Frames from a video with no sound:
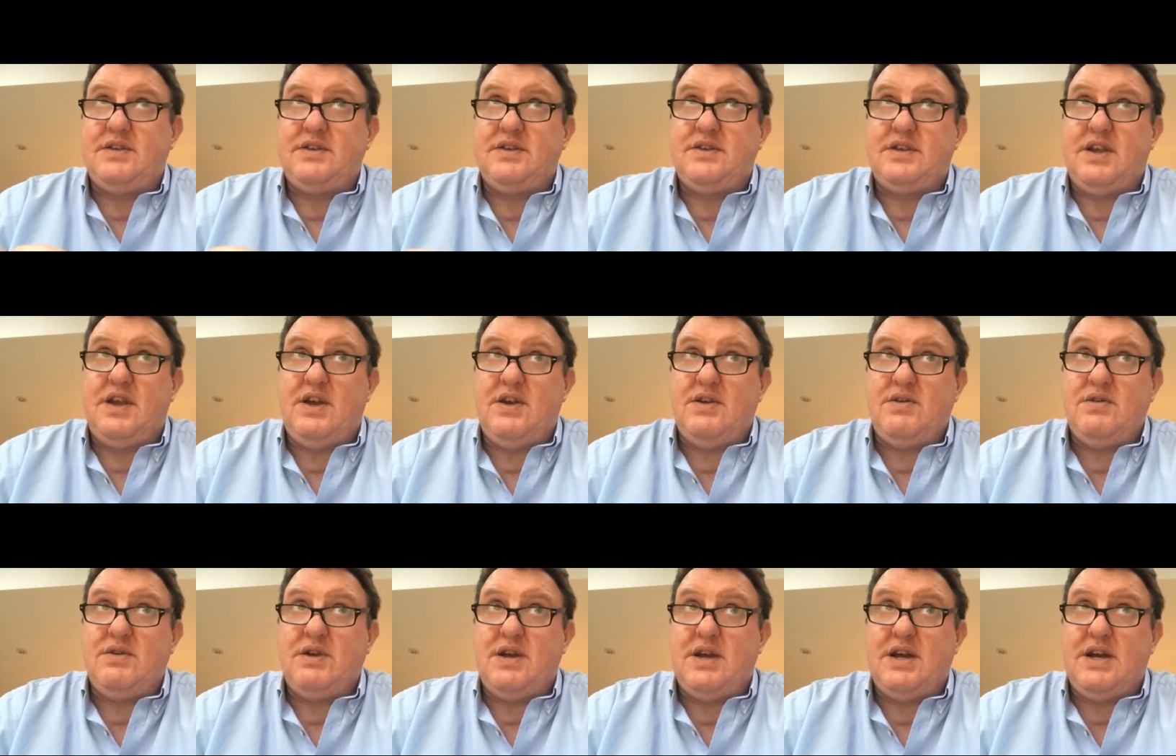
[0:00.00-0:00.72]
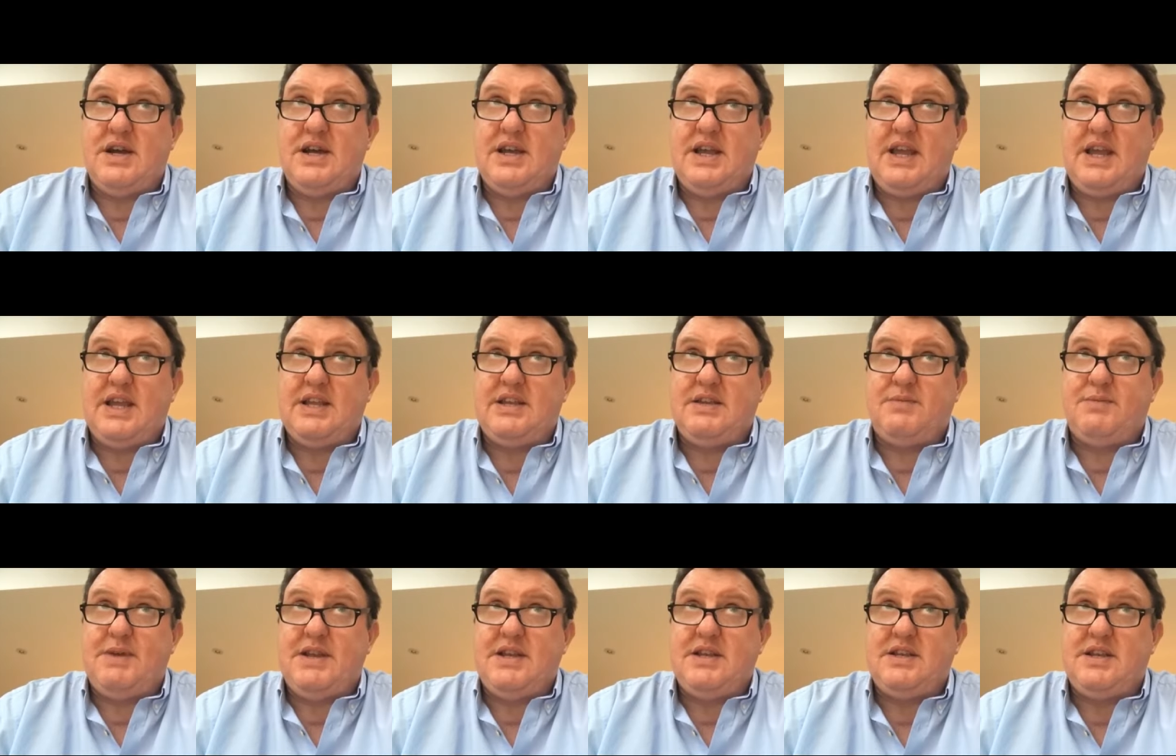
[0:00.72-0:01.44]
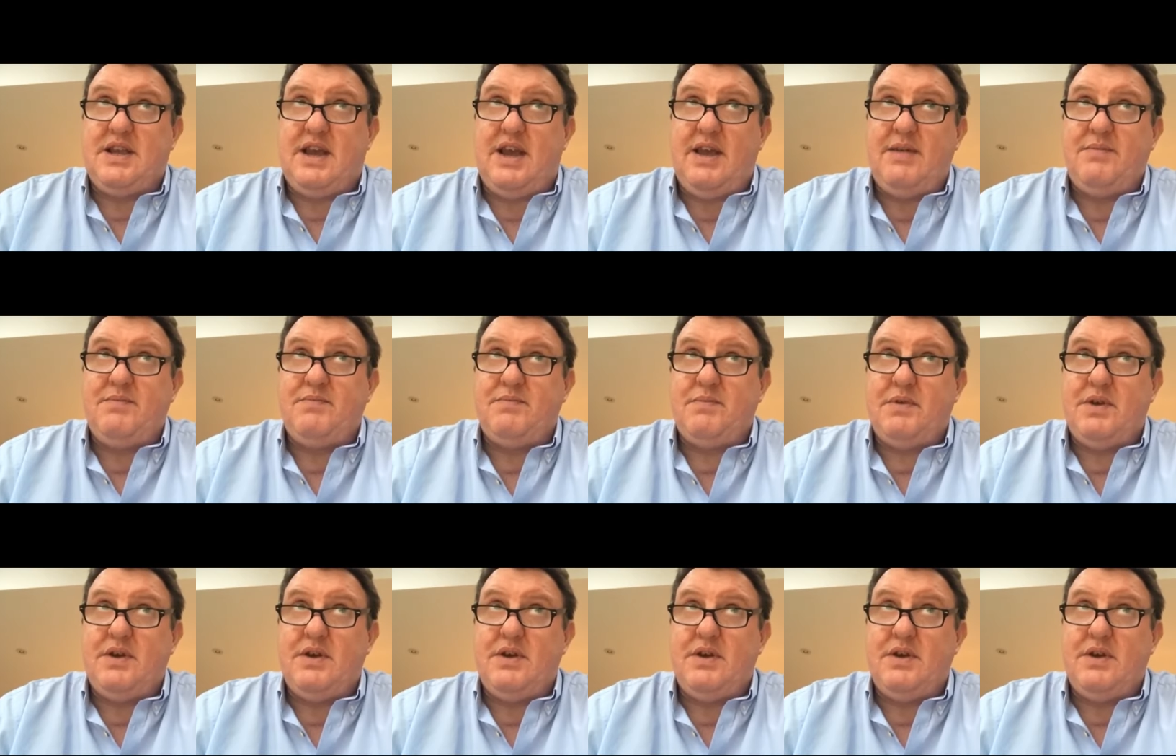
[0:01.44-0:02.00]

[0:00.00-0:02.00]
so I get to spend time